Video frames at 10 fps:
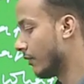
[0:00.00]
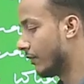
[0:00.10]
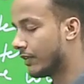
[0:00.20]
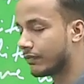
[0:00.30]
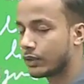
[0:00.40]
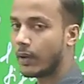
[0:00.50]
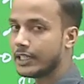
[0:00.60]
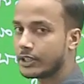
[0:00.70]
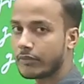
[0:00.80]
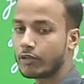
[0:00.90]
fifth
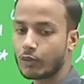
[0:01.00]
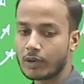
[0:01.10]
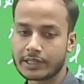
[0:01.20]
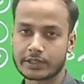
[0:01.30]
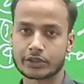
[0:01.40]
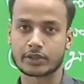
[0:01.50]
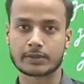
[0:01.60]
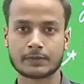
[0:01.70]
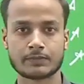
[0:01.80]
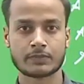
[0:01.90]
quality of a good literature?
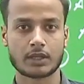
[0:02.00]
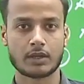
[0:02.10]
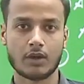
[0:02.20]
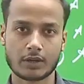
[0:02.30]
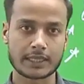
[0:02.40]
Okay,